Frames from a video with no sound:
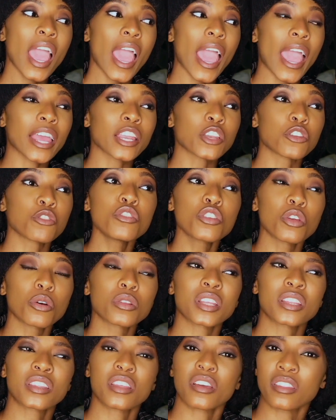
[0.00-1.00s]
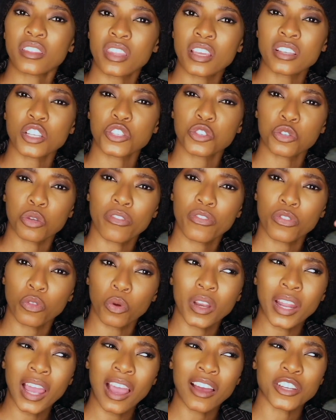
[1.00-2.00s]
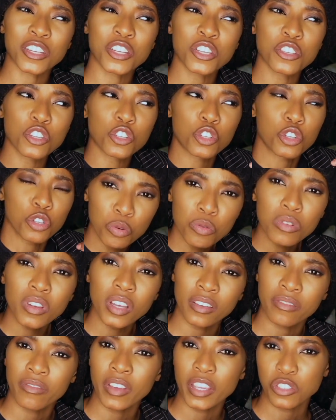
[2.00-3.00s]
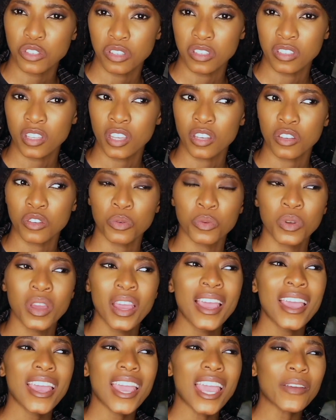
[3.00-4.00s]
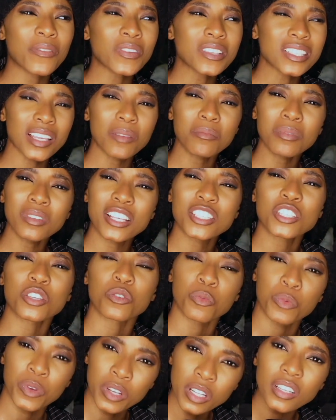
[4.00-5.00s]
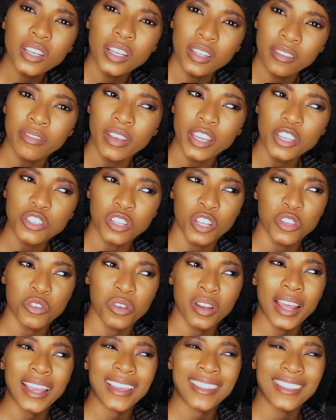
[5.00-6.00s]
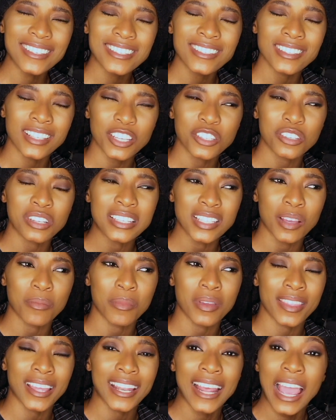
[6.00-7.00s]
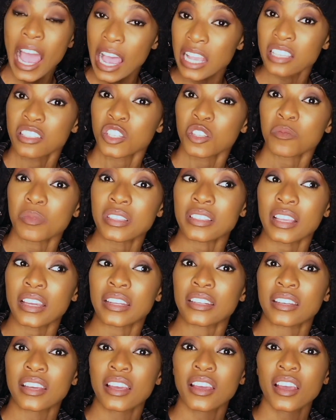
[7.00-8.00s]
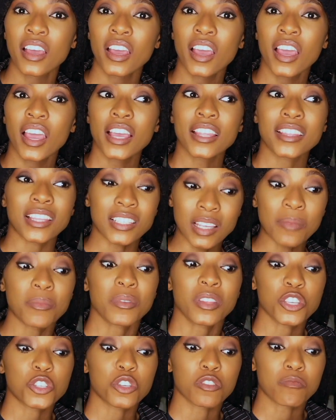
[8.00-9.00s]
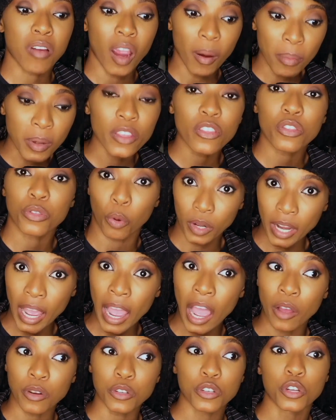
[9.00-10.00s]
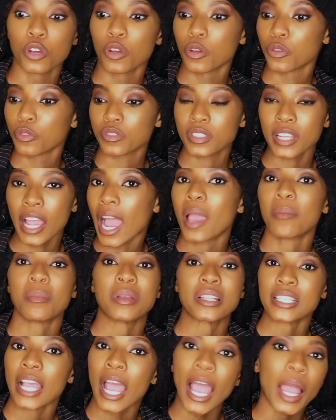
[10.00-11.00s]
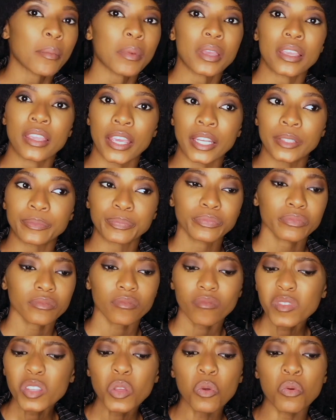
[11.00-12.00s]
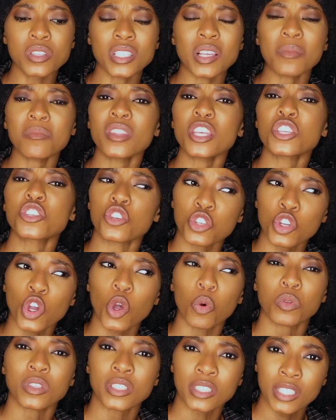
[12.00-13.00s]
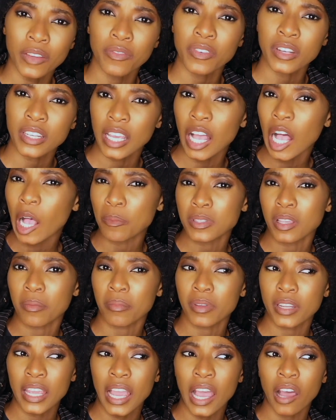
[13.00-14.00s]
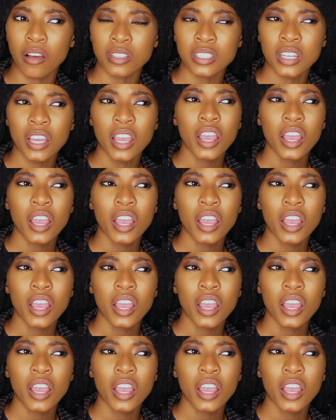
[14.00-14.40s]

And you know that there are things that you have thought out, true convictions in you. If it's something that's a real conviction and you're like, this is actually something that has to be said, that's something that you probably thought out time and time again, or something that you know will definitely help somebody out.